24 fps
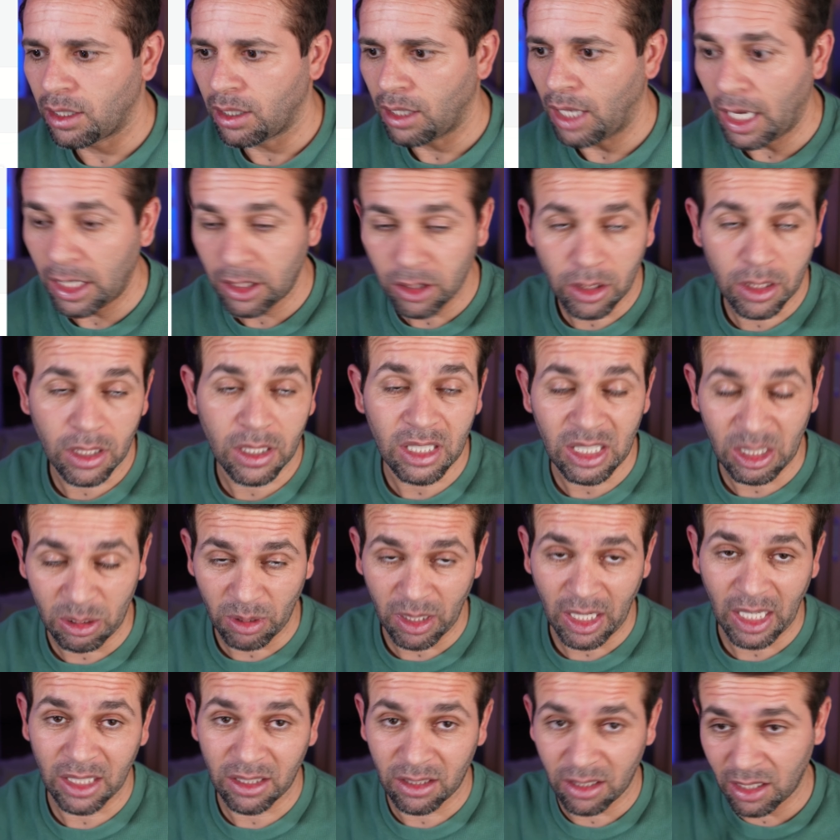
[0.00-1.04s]
Actually, this
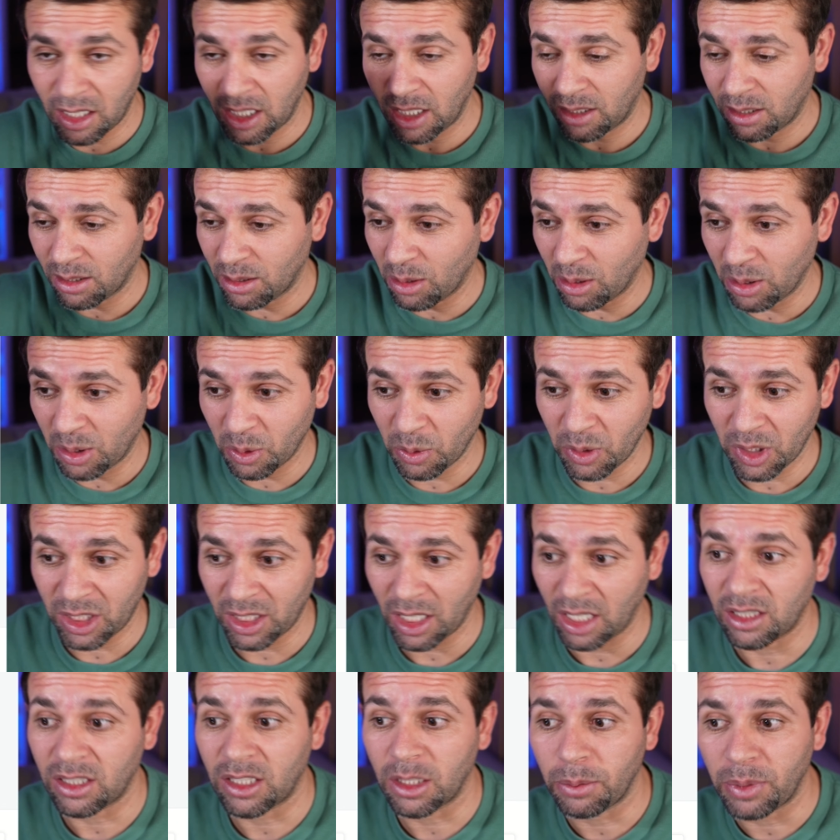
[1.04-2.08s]
one I generated also with
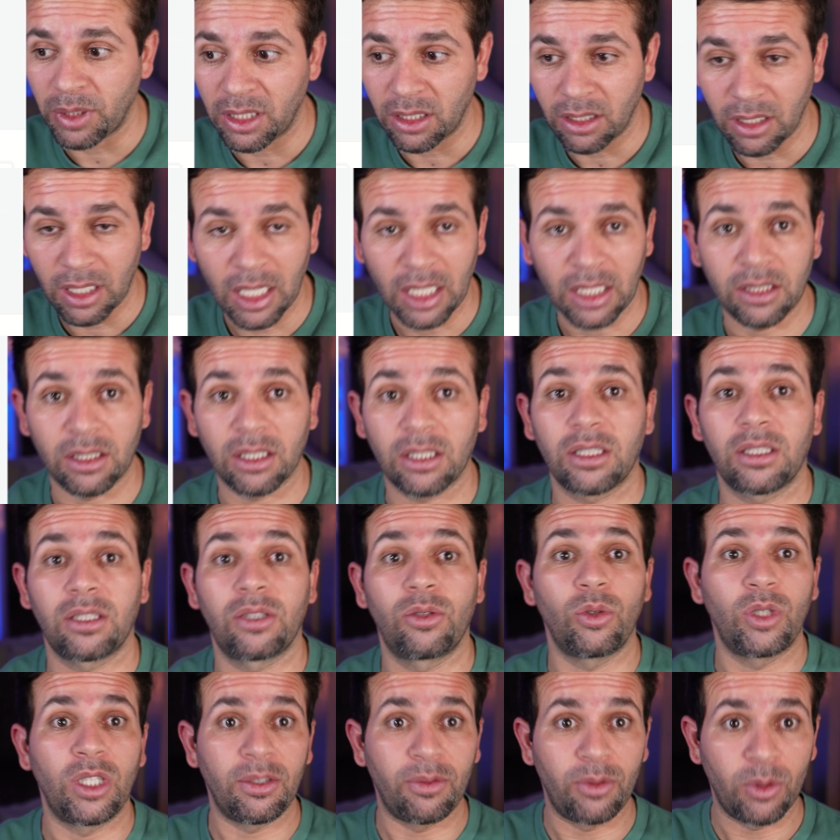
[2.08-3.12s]
ChatGPT, like just
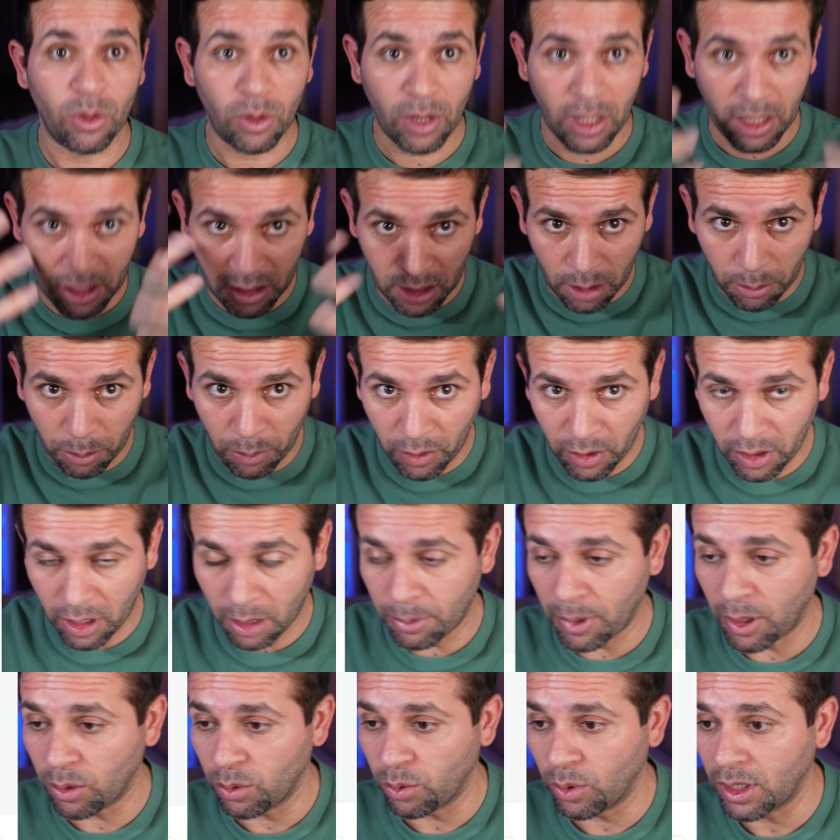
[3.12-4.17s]
to give you an example
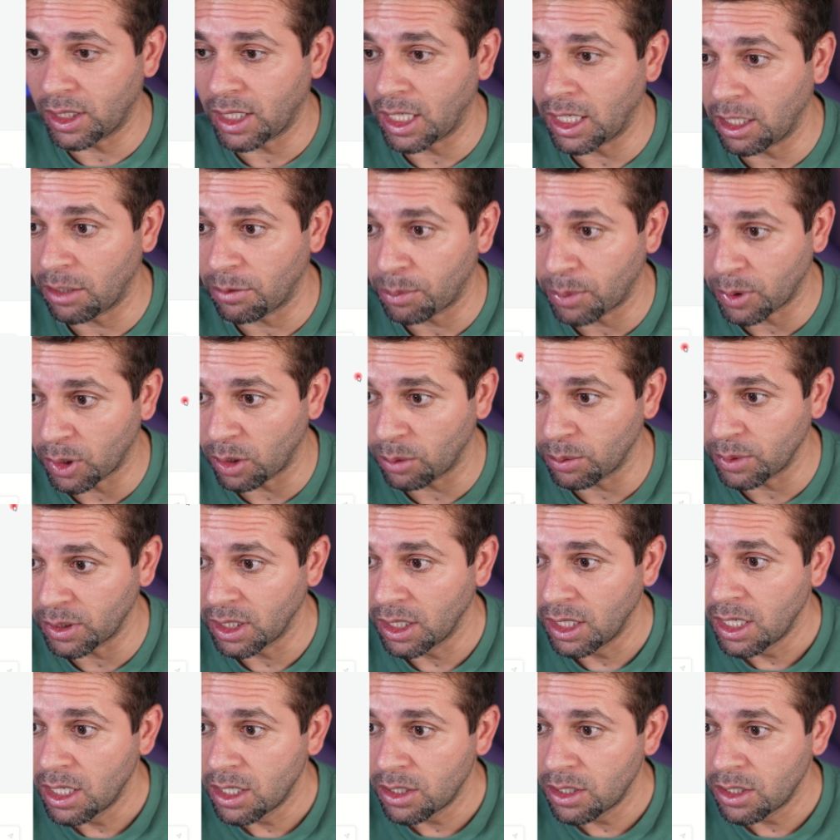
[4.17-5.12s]
about what kind of prompt.